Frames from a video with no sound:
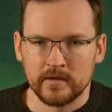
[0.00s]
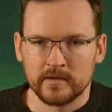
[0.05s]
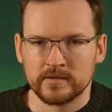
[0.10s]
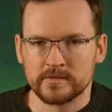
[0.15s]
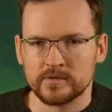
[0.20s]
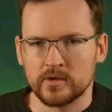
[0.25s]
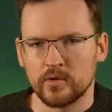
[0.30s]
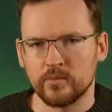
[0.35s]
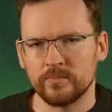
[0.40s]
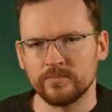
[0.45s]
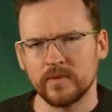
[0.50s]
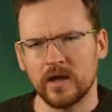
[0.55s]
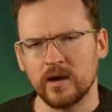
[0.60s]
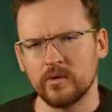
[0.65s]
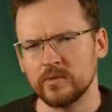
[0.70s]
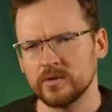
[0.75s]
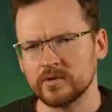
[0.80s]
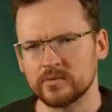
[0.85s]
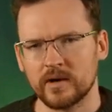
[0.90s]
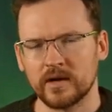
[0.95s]
So I
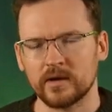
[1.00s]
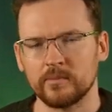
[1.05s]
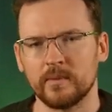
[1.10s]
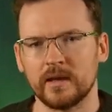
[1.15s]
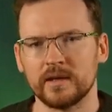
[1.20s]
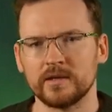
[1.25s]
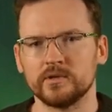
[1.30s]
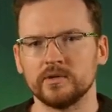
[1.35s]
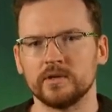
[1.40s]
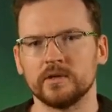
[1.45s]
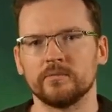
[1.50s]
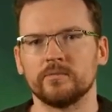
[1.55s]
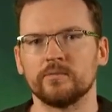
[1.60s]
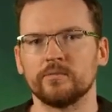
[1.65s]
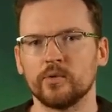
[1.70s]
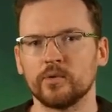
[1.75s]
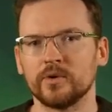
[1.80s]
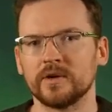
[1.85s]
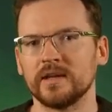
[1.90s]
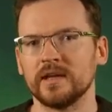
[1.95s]
wouldn't recommend doing
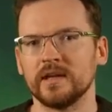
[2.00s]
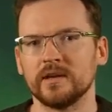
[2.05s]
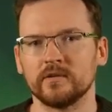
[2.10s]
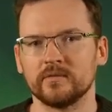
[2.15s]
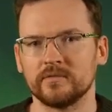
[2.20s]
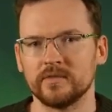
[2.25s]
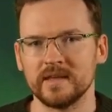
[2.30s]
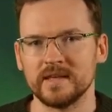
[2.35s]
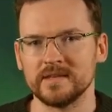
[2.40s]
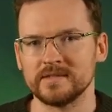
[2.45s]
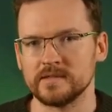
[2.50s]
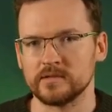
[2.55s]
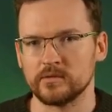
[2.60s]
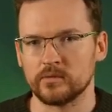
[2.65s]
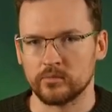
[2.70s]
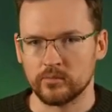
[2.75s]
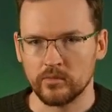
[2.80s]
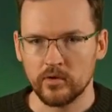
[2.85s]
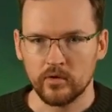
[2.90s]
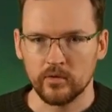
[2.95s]
14 of these in
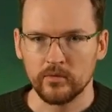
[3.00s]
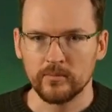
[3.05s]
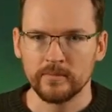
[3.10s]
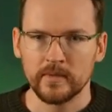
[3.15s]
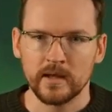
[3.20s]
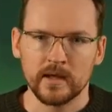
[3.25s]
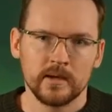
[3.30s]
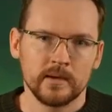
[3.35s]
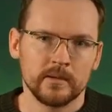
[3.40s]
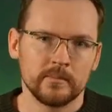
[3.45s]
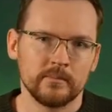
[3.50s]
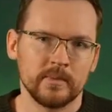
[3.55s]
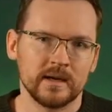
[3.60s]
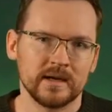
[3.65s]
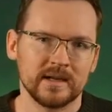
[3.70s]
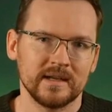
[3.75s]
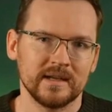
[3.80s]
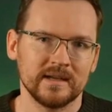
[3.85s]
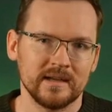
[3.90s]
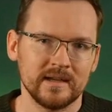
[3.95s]
a row,
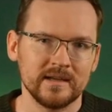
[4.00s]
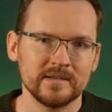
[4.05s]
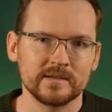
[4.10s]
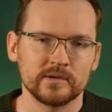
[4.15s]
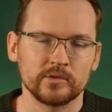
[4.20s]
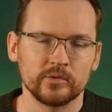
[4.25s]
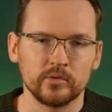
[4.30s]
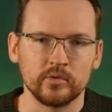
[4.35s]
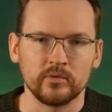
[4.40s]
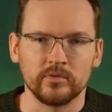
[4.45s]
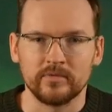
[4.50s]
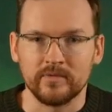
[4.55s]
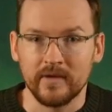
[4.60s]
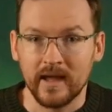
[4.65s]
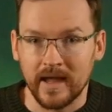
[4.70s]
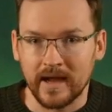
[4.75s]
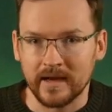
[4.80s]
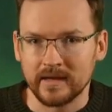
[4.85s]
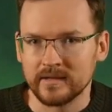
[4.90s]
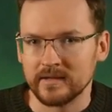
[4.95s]
but it is a cool
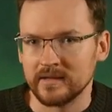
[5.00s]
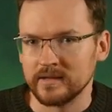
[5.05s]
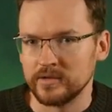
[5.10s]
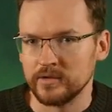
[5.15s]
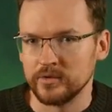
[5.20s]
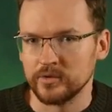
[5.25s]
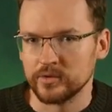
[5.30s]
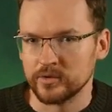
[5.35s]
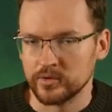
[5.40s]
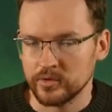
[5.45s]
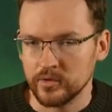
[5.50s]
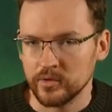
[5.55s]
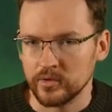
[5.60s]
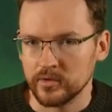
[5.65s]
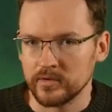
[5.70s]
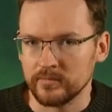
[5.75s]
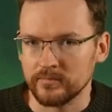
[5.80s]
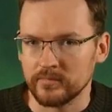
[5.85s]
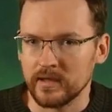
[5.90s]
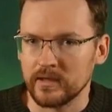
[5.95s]
fact that you
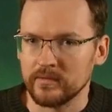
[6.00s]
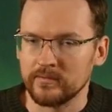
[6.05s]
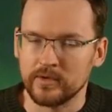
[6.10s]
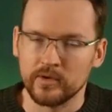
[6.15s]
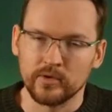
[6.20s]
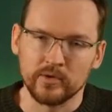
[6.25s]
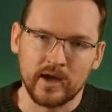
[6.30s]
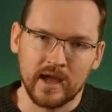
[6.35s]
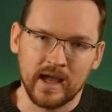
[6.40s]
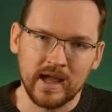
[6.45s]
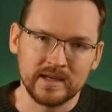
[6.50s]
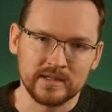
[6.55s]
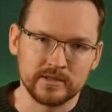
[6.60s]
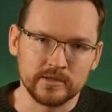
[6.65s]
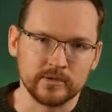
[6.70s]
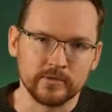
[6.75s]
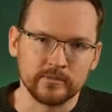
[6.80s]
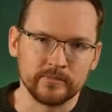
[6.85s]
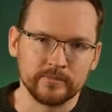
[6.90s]
could if you had to.